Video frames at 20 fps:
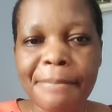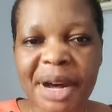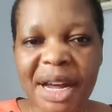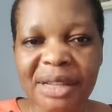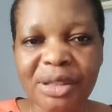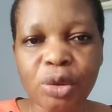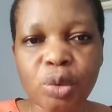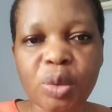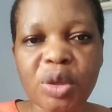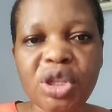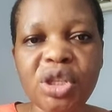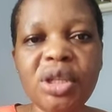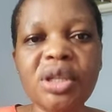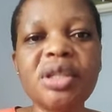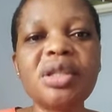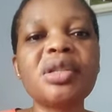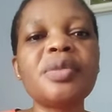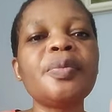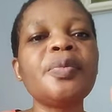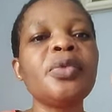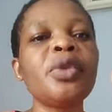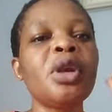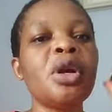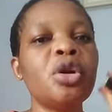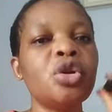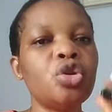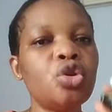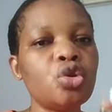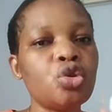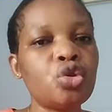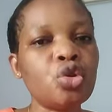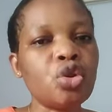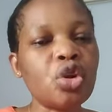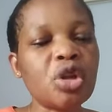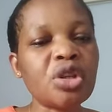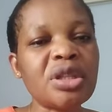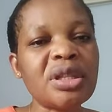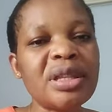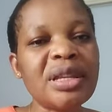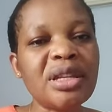bat with it. You do
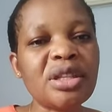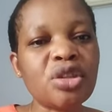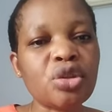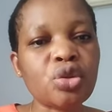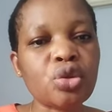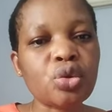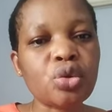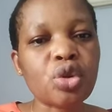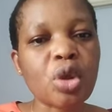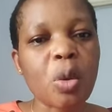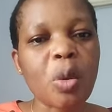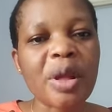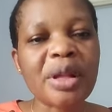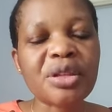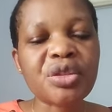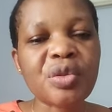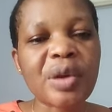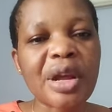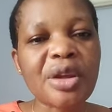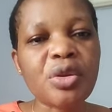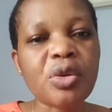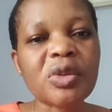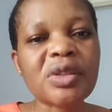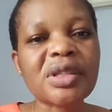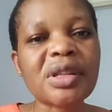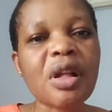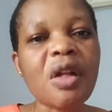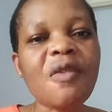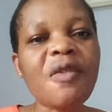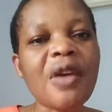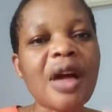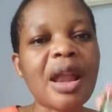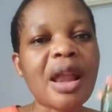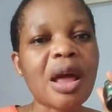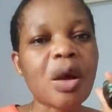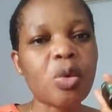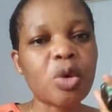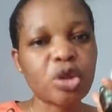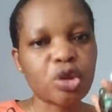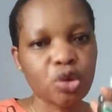not need to towel dry yourself,
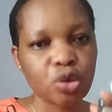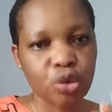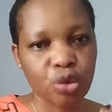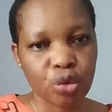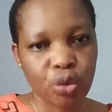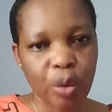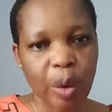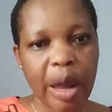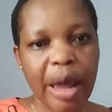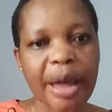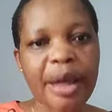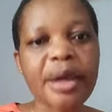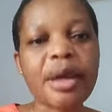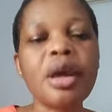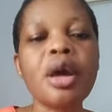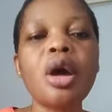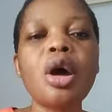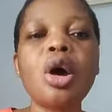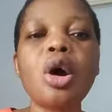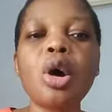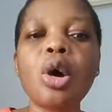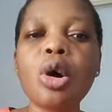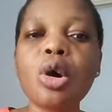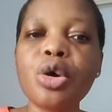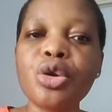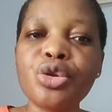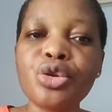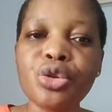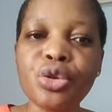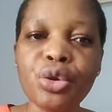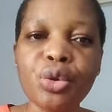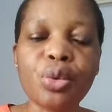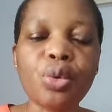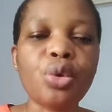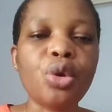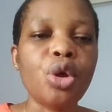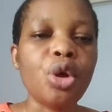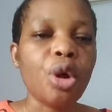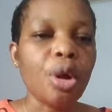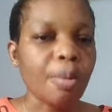allow it to dry on
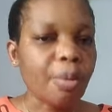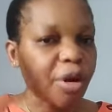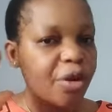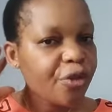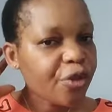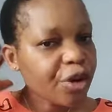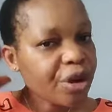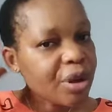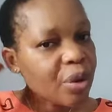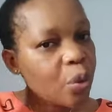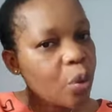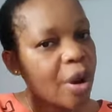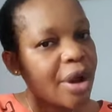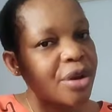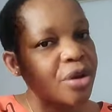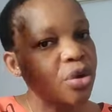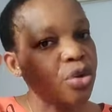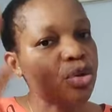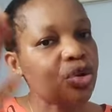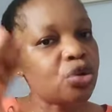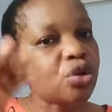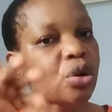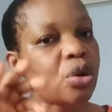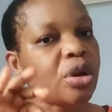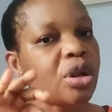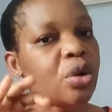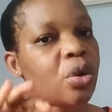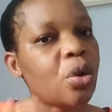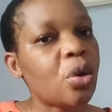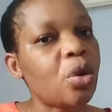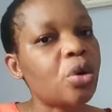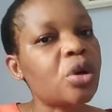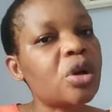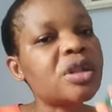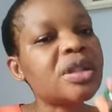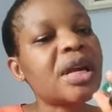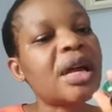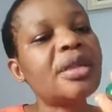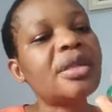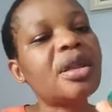you. But for the one you use only
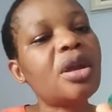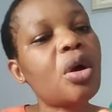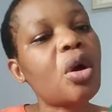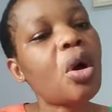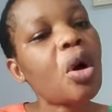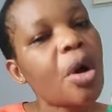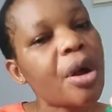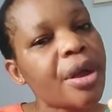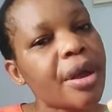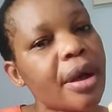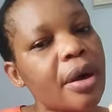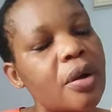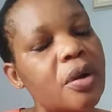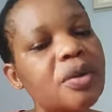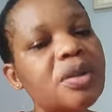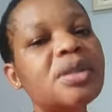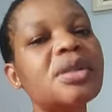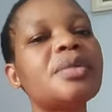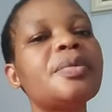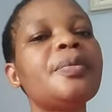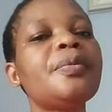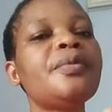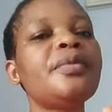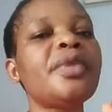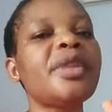coconut and the oils,